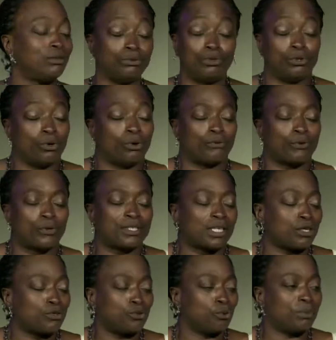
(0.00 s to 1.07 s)
you know, of course they
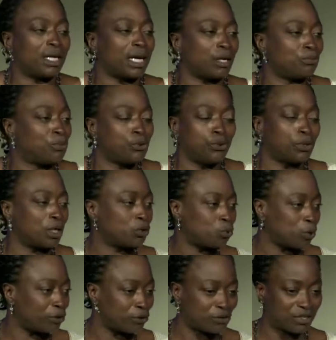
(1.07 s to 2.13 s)
assume that I'm too young
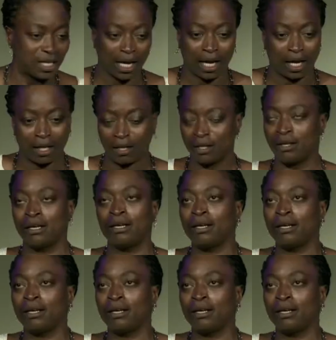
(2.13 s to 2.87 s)
to understand,